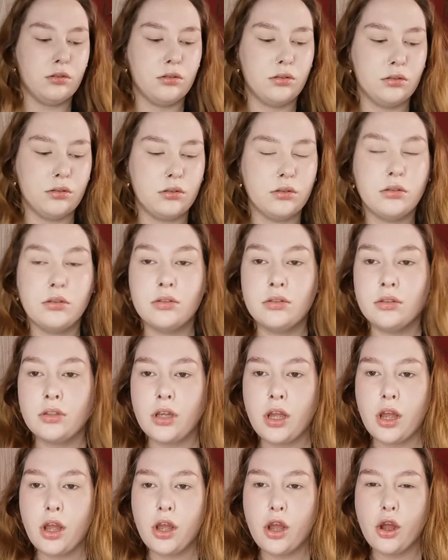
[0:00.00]

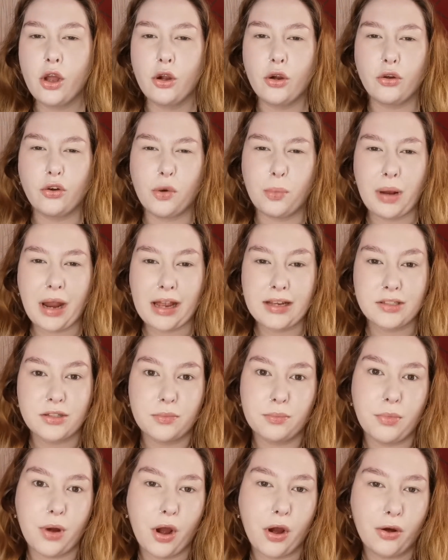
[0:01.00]
I'm going to apply
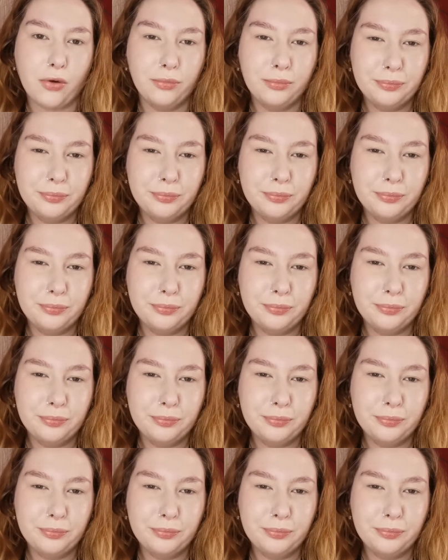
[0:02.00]
some more.